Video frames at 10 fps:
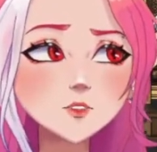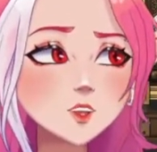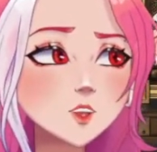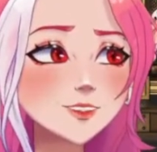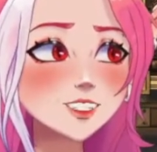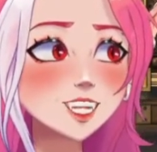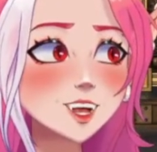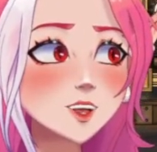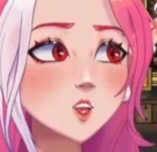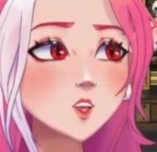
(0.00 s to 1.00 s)
some
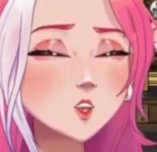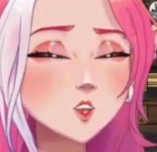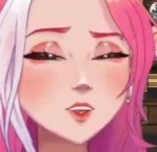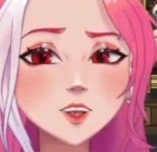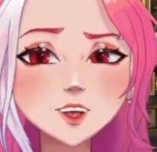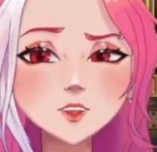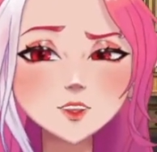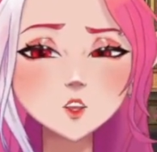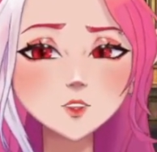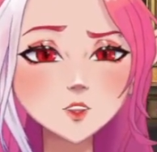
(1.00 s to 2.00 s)
Tengu and
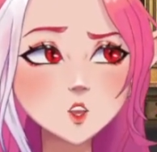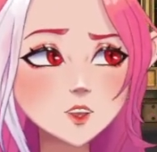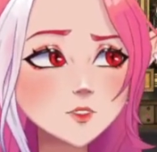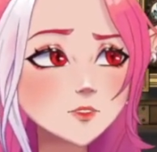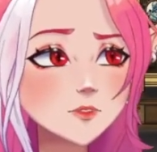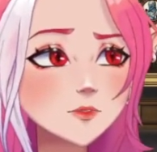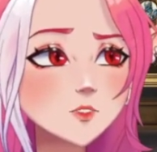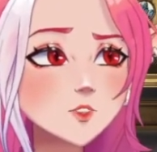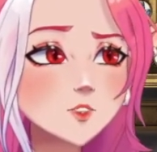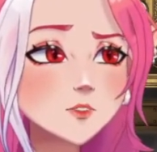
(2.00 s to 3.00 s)
some like
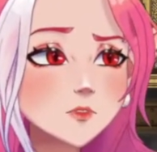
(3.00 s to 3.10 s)
I